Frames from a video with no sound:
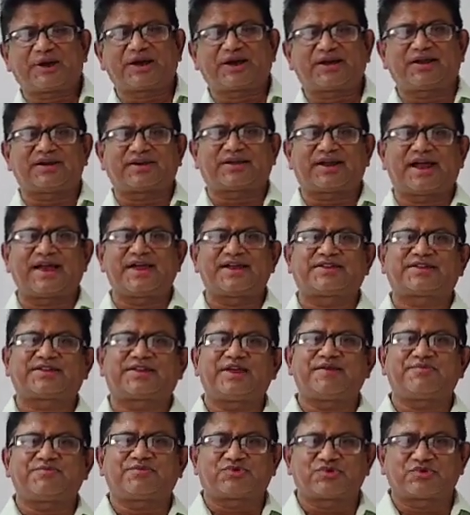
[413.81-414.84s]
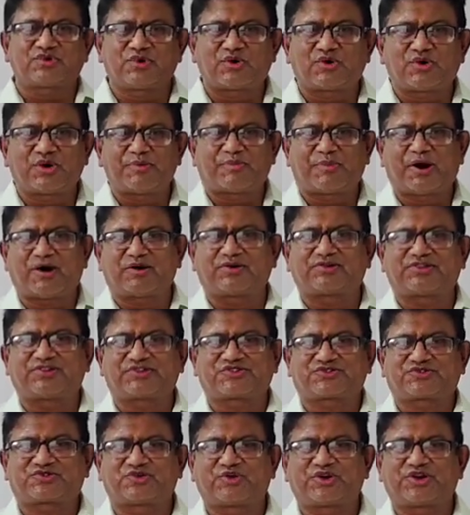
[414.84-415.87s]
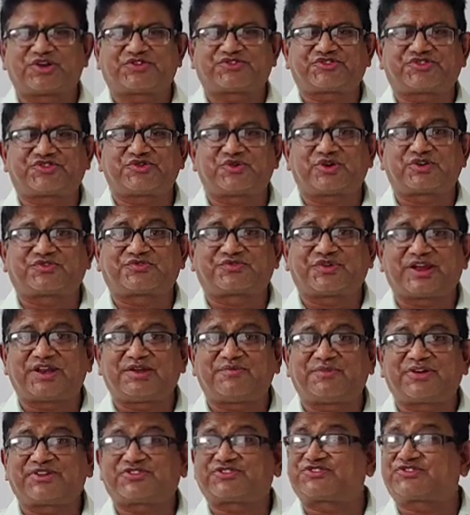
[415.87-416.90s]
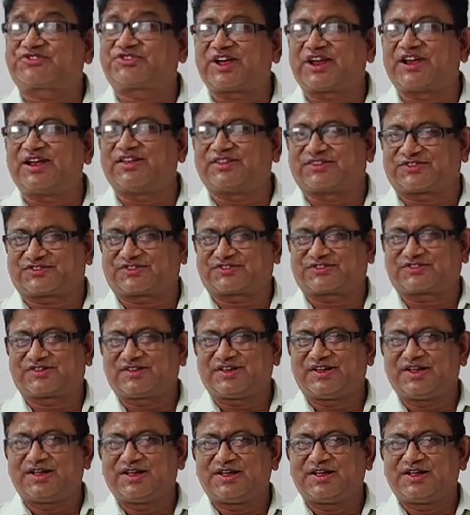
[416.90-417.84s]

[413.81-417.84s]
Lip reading: Packletide came to know about this story, she was very much jealous.